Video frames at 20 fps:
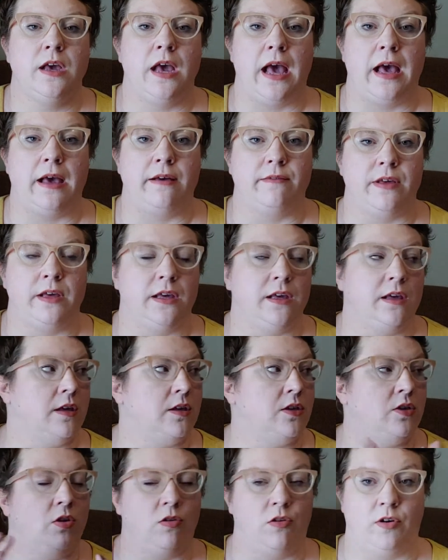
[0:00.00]

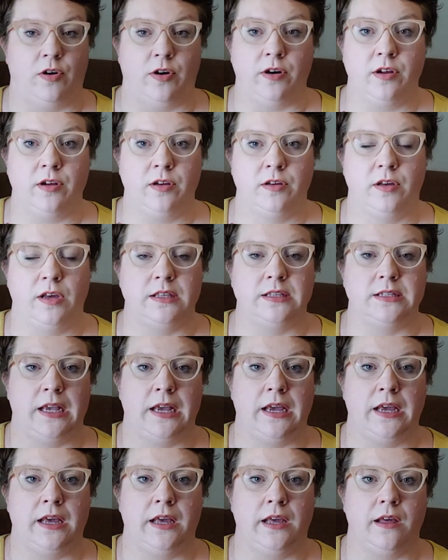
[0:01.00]
having yarn and
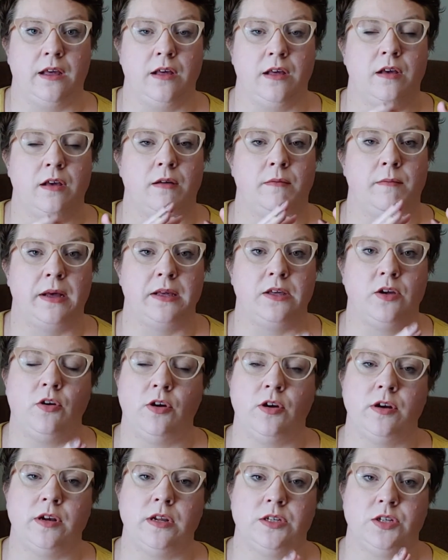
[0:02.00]
saying, my
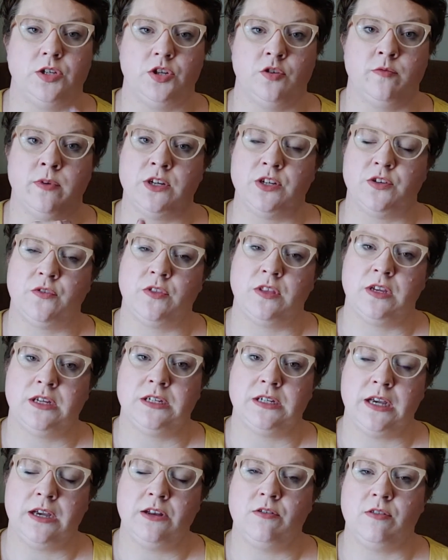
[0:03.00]
yarn is too much for the
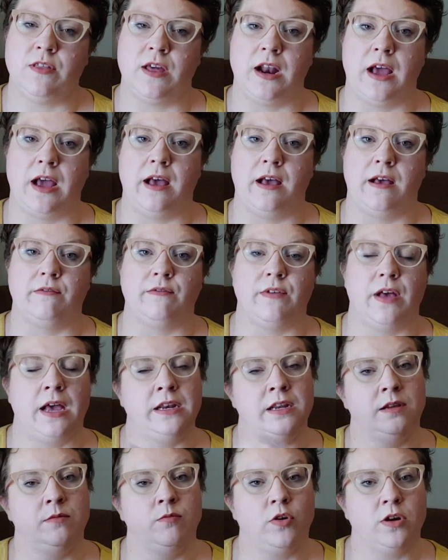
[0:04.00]
container that I have. I
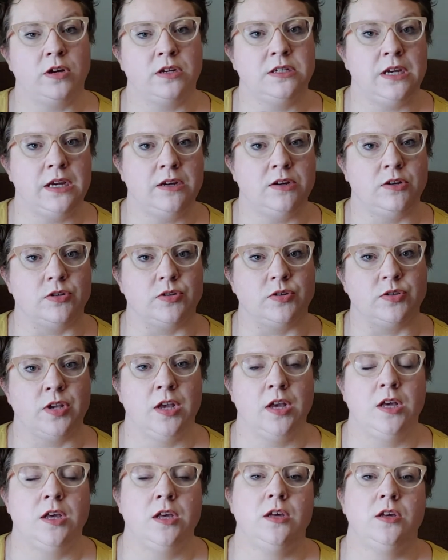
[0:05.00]
need more
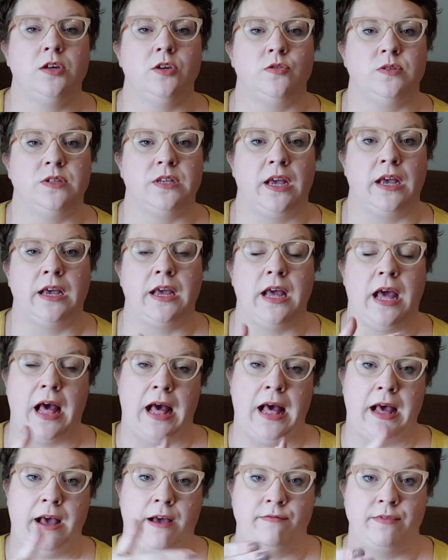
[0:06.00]
containers. You say,
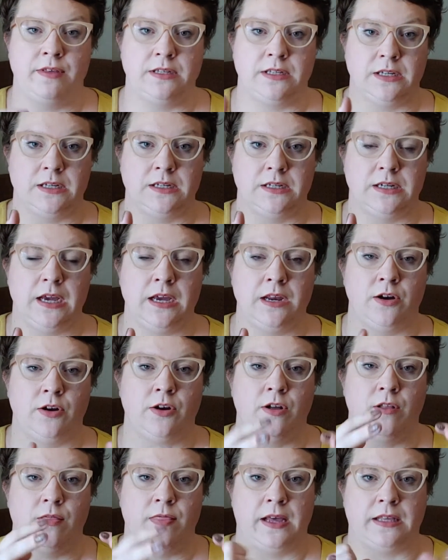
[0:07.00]
I have this
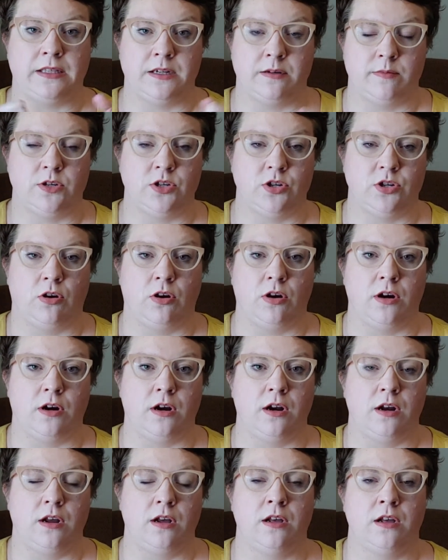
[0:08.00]
container, that's how much
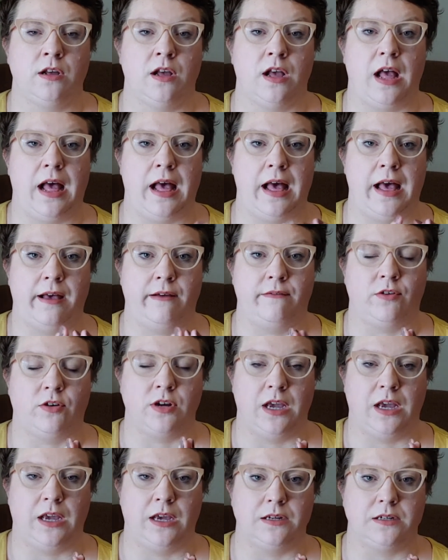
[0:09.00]
yarn I have
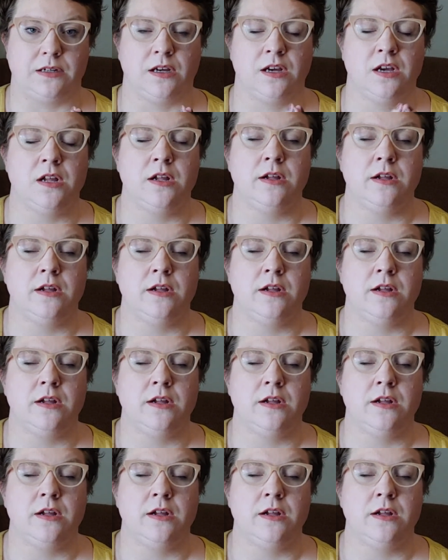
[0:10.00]
on hand.